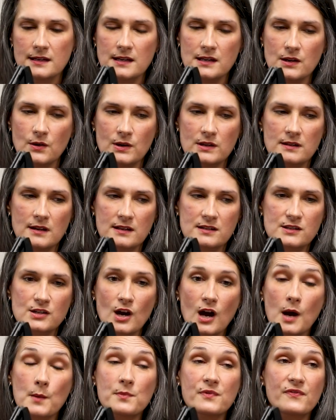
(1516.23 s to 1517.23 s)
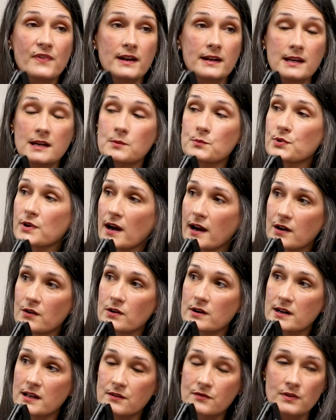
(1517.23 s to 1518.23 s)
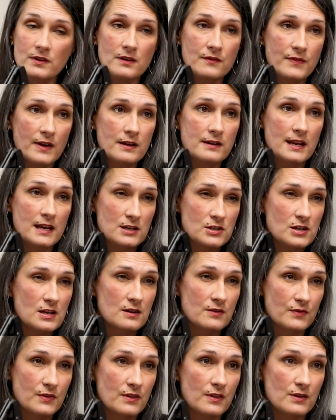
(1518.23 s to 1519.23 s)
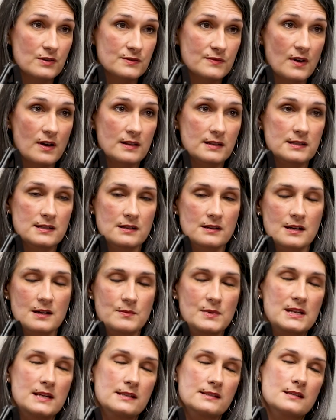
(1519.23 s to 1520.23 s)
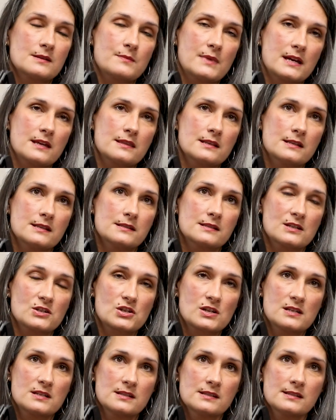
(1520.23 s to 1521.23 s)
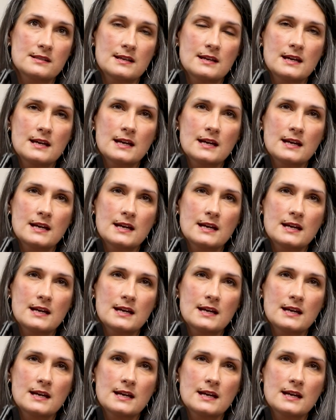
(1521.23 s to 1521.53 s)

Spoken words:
a top funding priority for the foundation and for those volunteer committees that make the decisions.